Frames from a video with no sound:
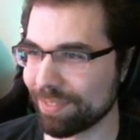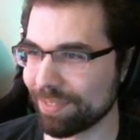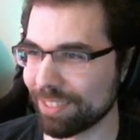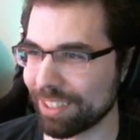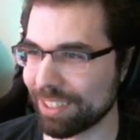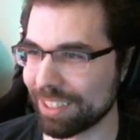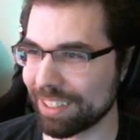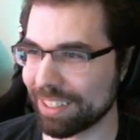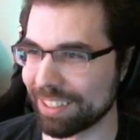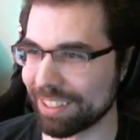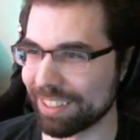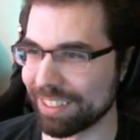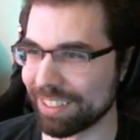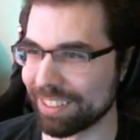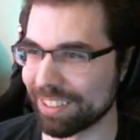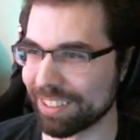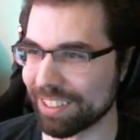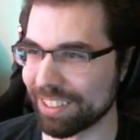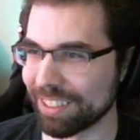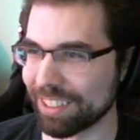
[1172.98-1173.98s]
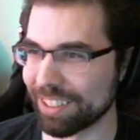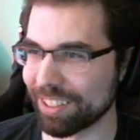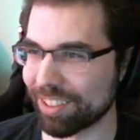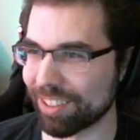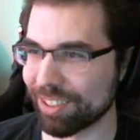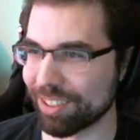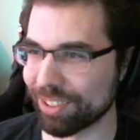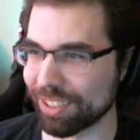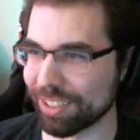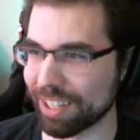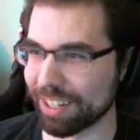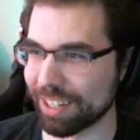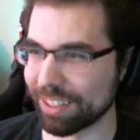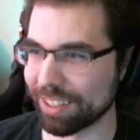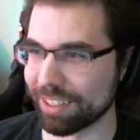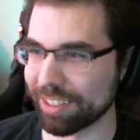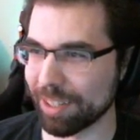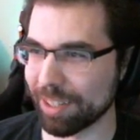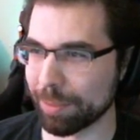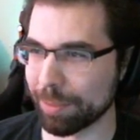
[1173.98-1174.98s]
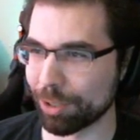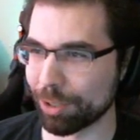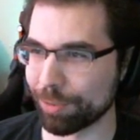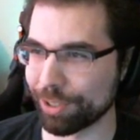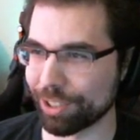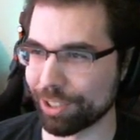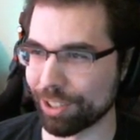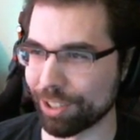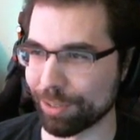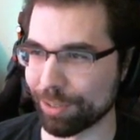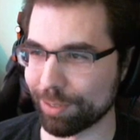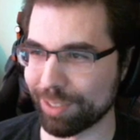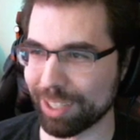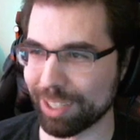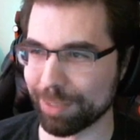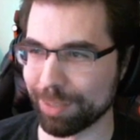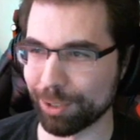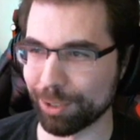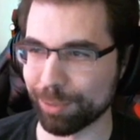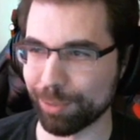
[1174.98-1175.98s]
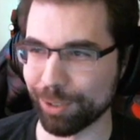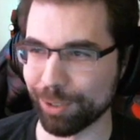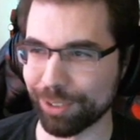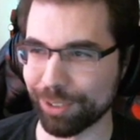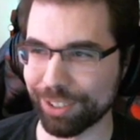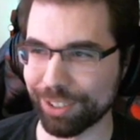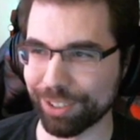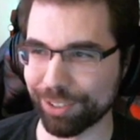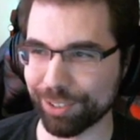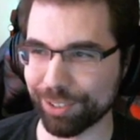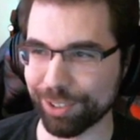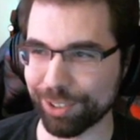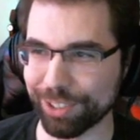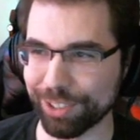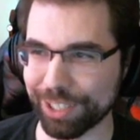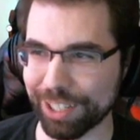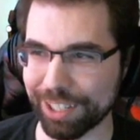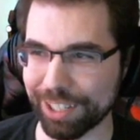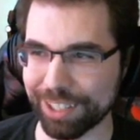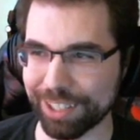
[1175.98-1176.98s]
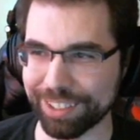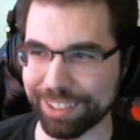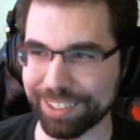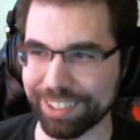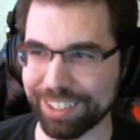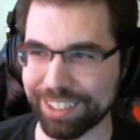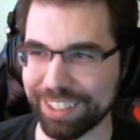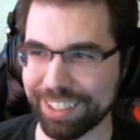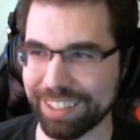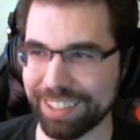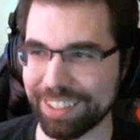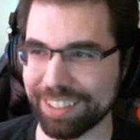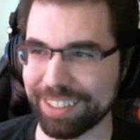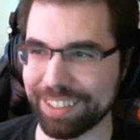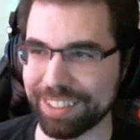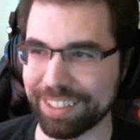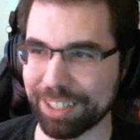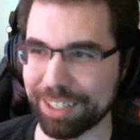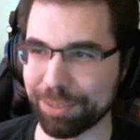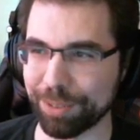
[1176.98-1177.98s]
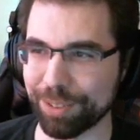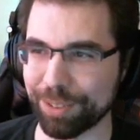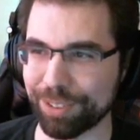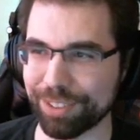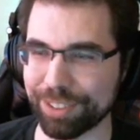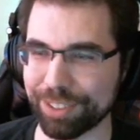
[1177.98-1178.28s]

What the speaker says: and it's still not in the demo because we've had more important things going on, and that was,